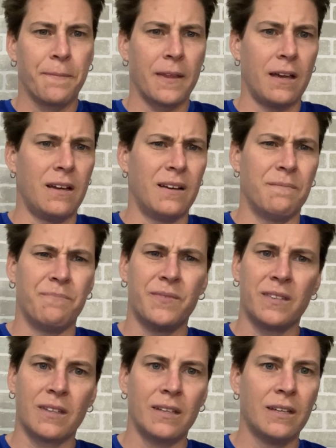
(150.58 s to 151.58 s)

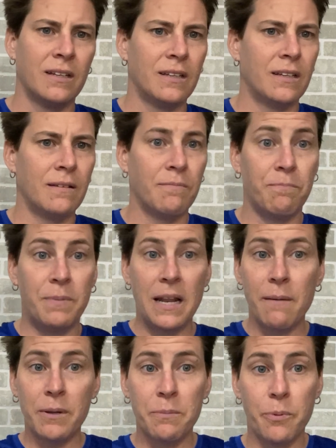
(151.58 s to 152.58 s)
Being
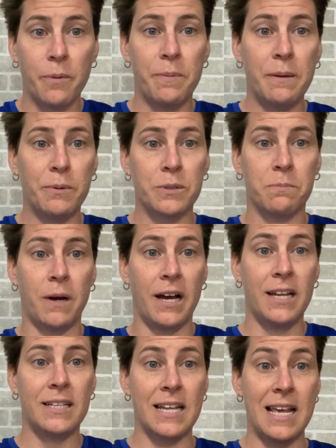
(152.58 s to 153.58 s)
able to put people's
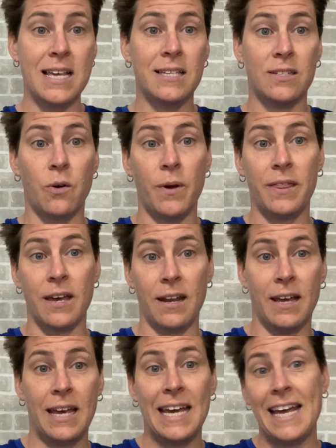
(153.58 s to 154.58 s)
minds at ease, knowing that
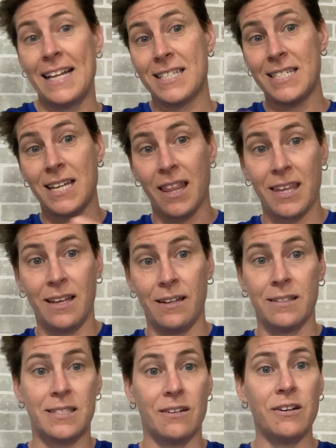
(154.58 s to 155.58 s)
it's
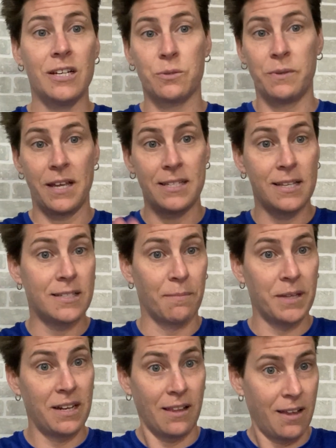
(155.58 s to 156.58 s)
nothing serious when they see
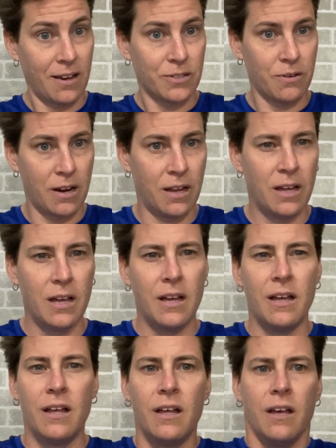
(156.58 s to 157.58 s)
something on the x-ray.
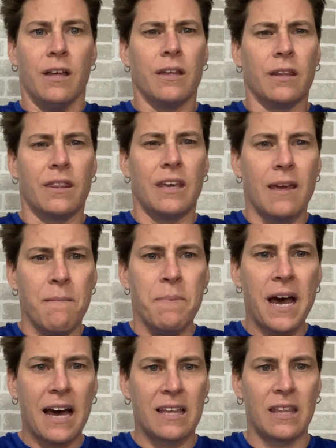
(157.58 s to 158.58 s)
Like, the
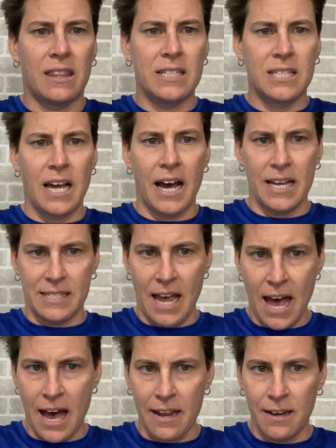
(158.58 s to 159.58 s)
impact that this guy has
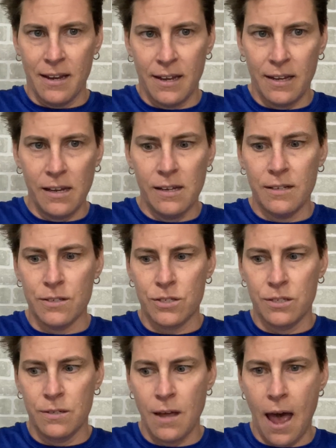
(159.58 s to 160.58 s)
had
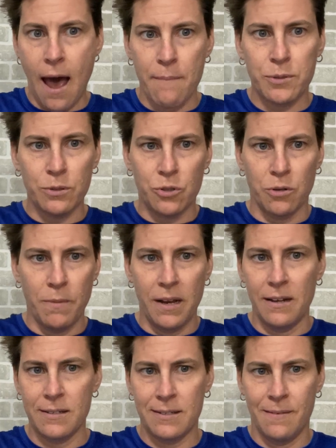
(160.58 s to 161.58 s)
is absolutely
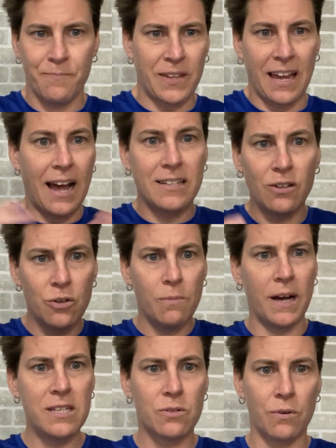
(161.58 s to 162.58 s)
tremendous. Like, I tell you
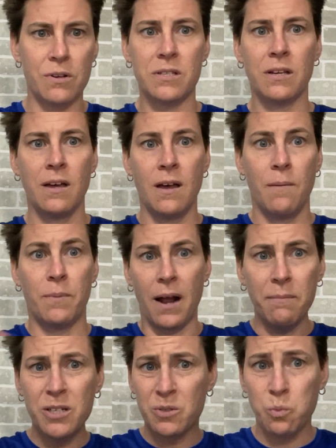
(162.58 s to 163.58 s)
my stories, but
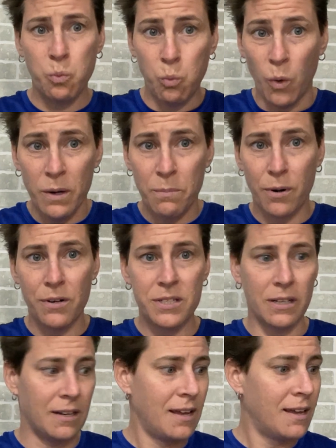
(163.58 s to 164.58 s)
I'm just one
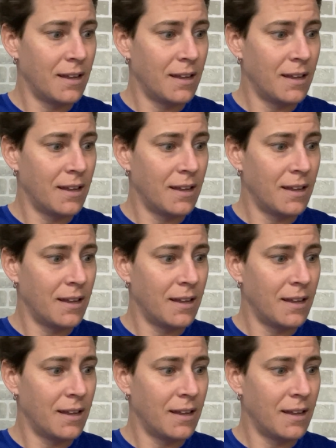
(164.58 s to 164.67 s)
person.